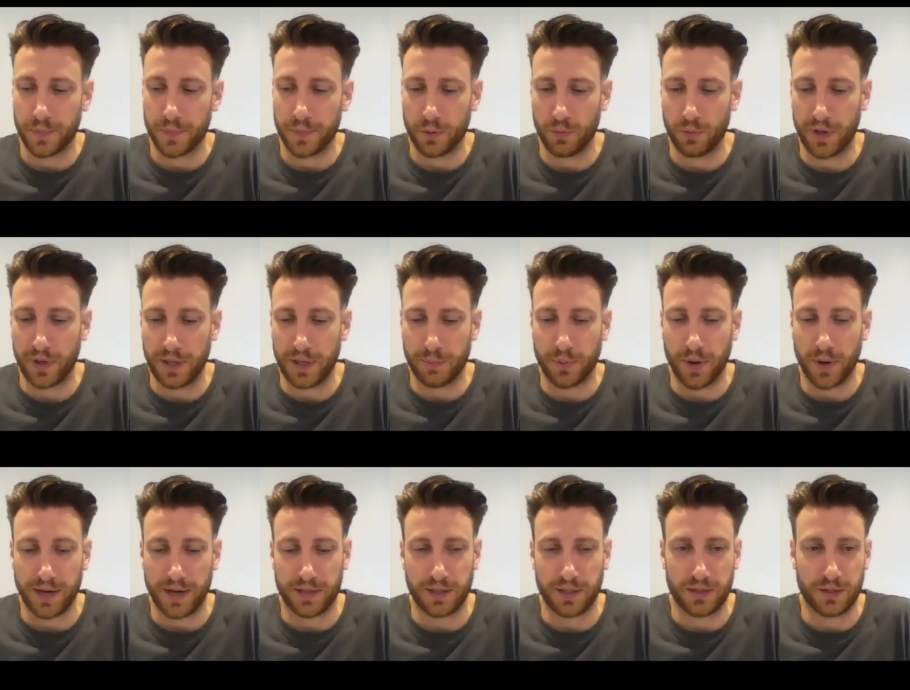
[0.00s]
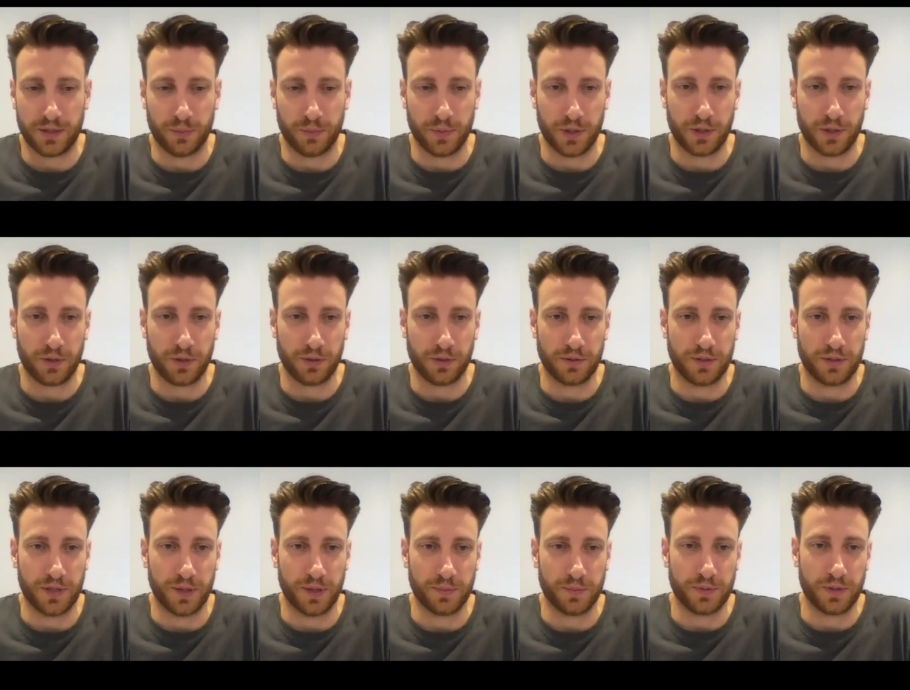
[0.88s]
really practice some of the
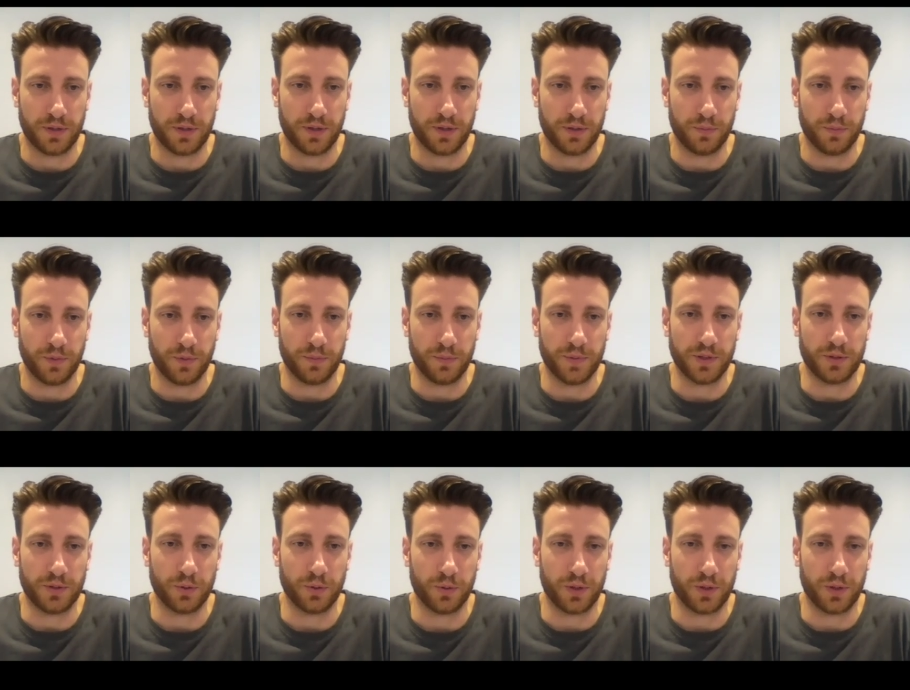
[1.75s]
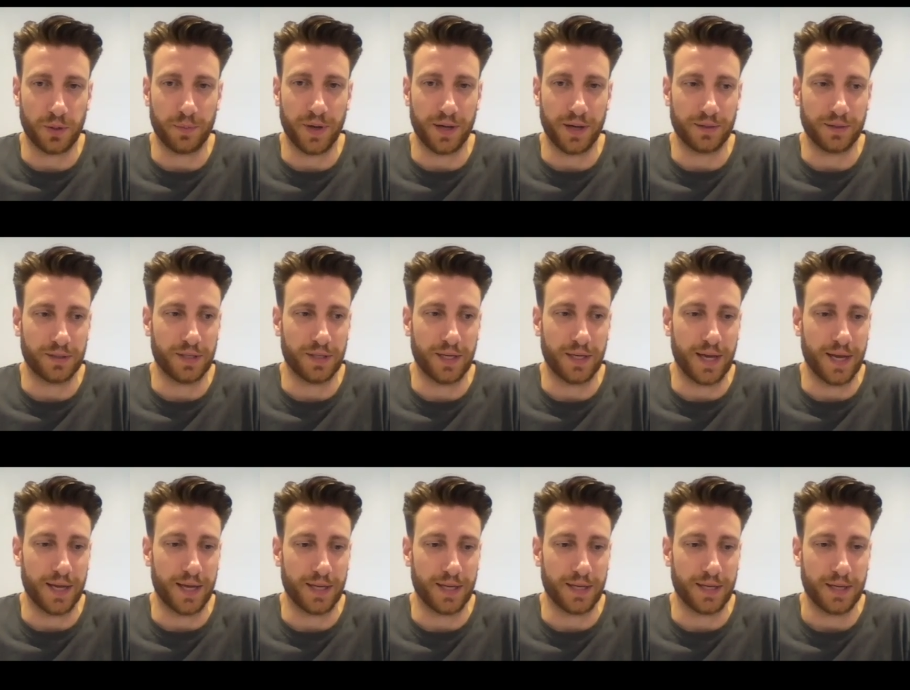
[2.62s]
concepts that we've been talking about
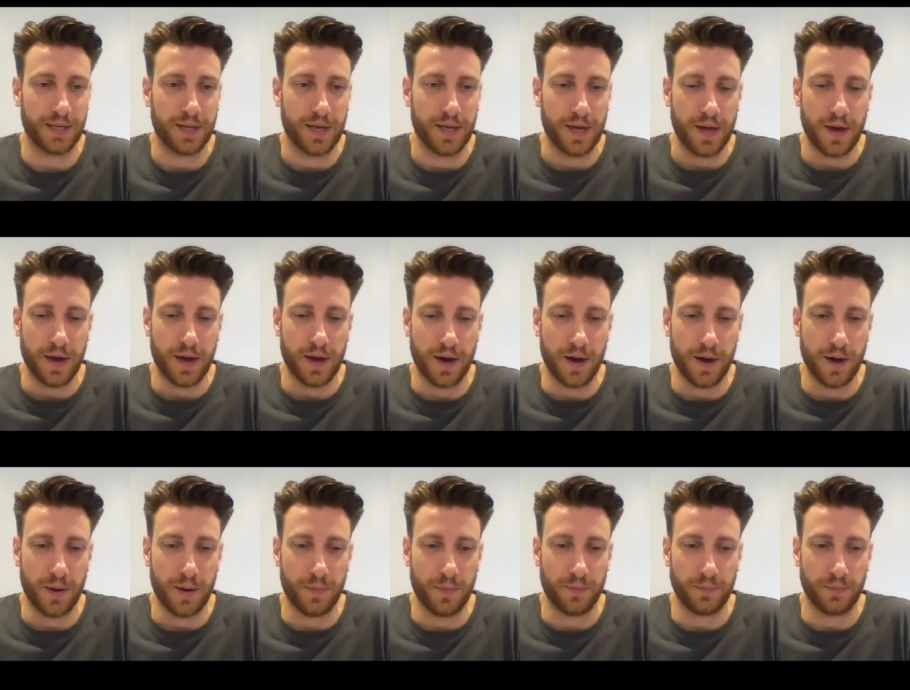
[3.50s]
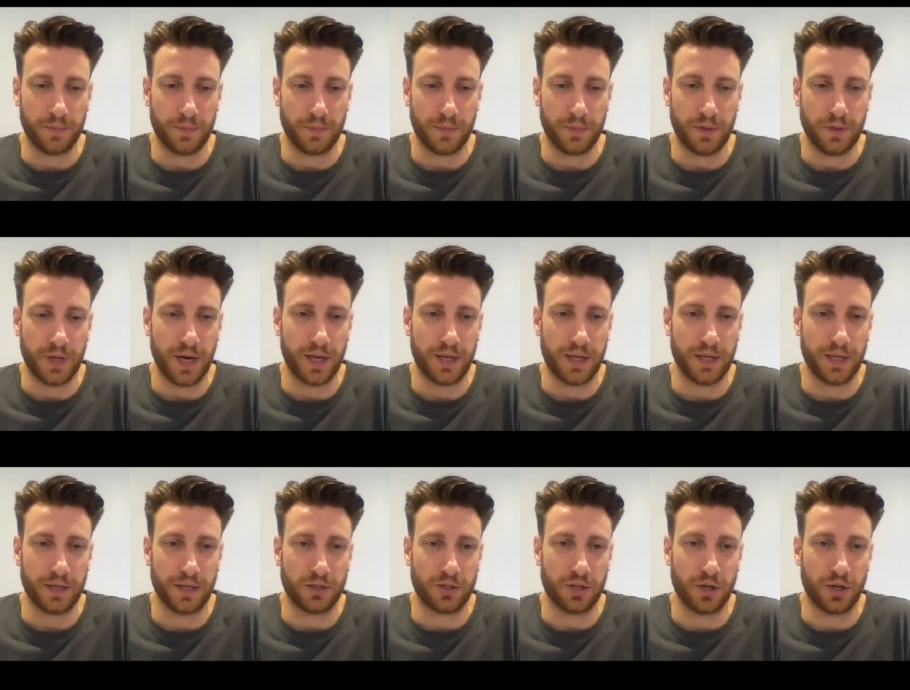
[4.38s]
today. Yeah,
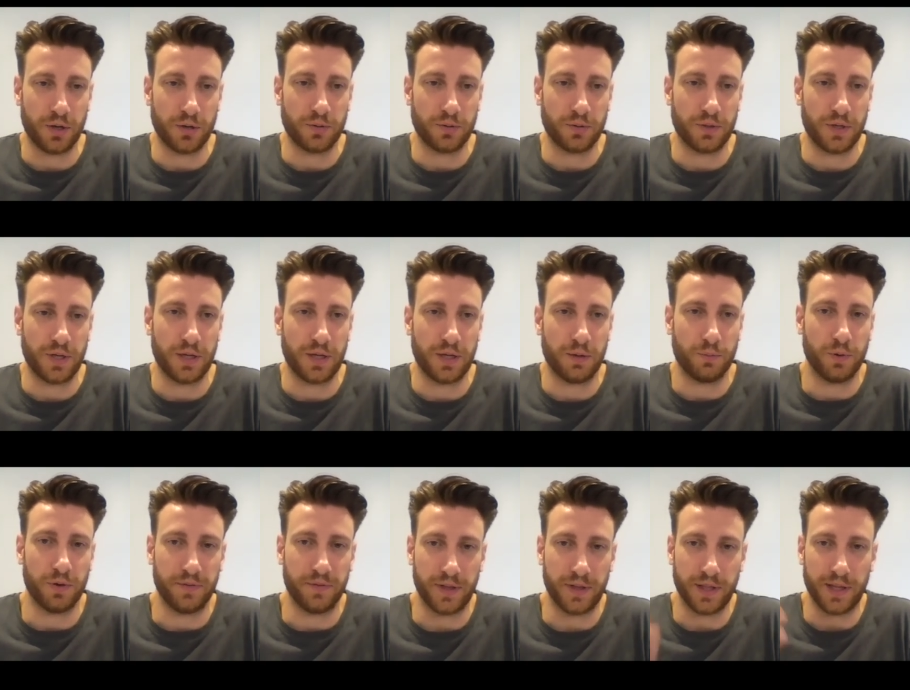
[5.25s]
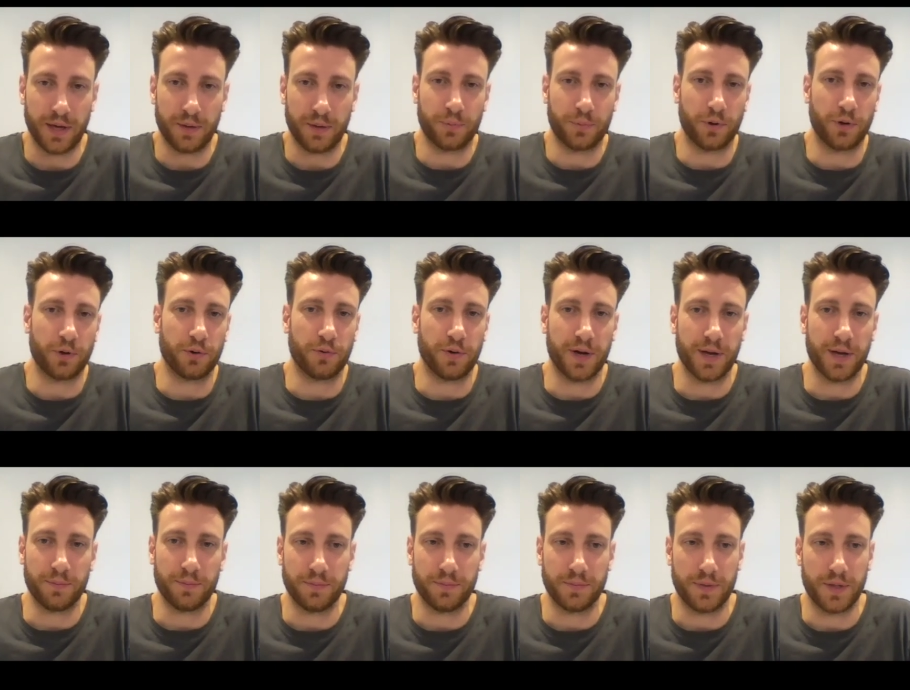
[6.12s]
it showed it within that
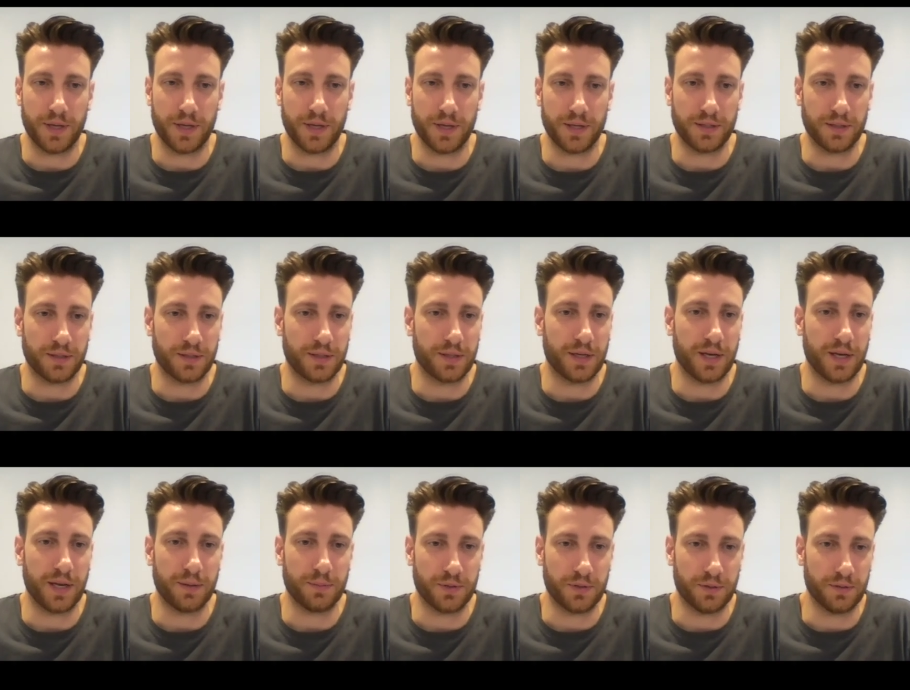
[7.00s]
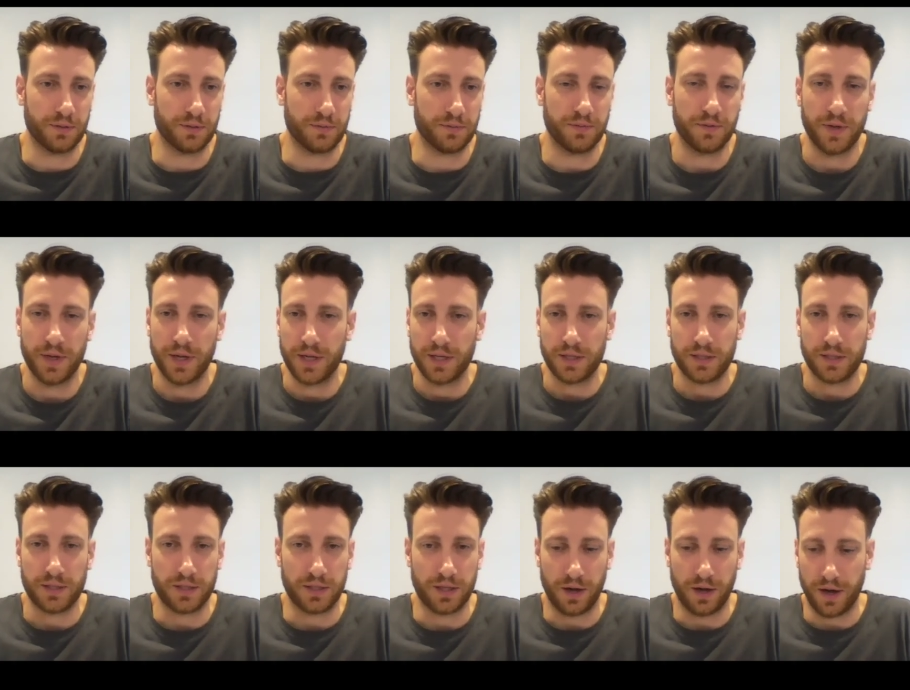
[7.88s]
program. There's clips of
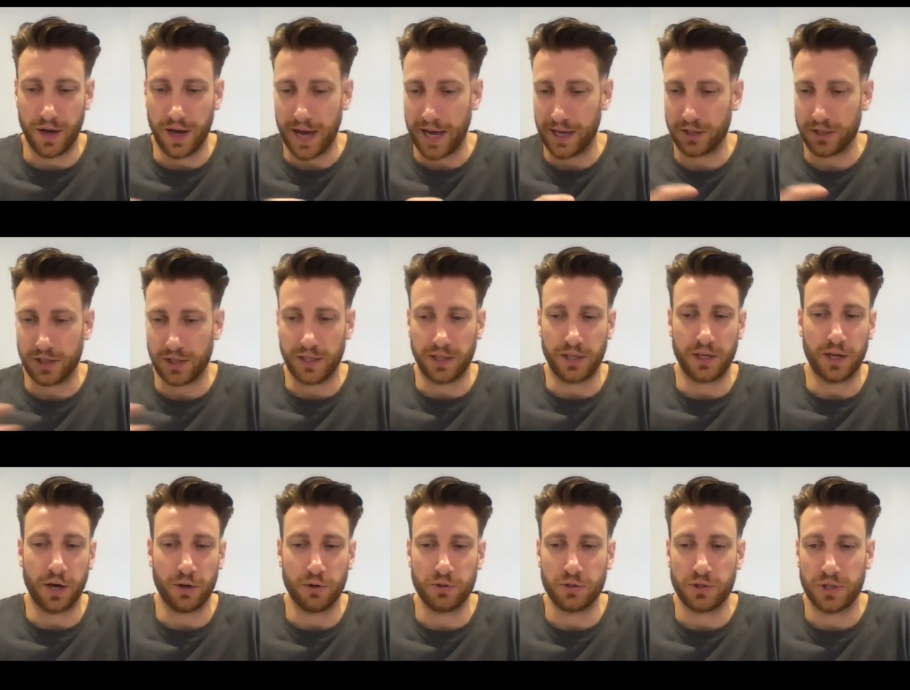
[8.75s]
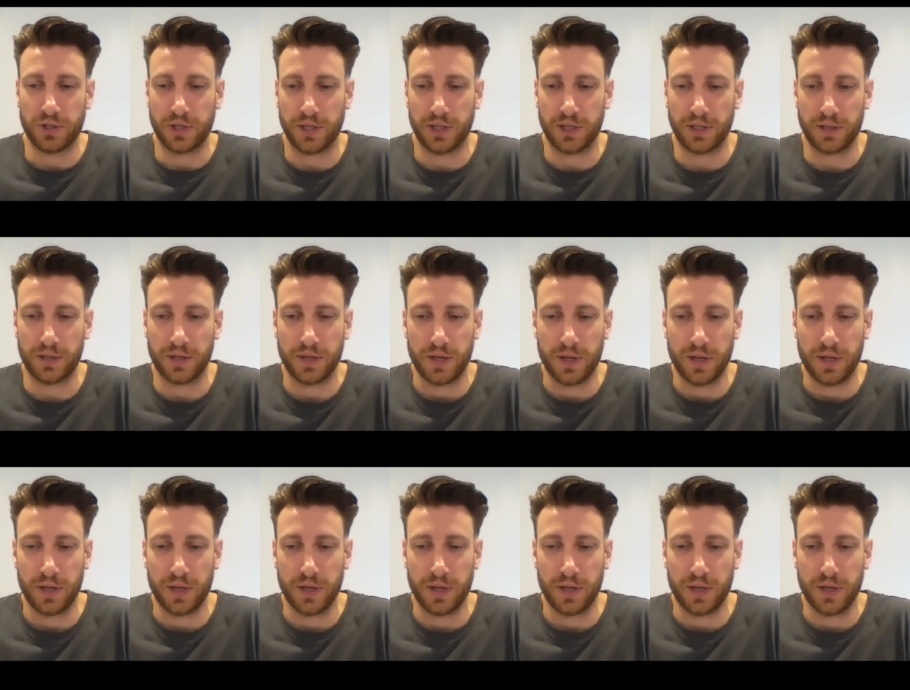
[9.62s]
Star actually coaching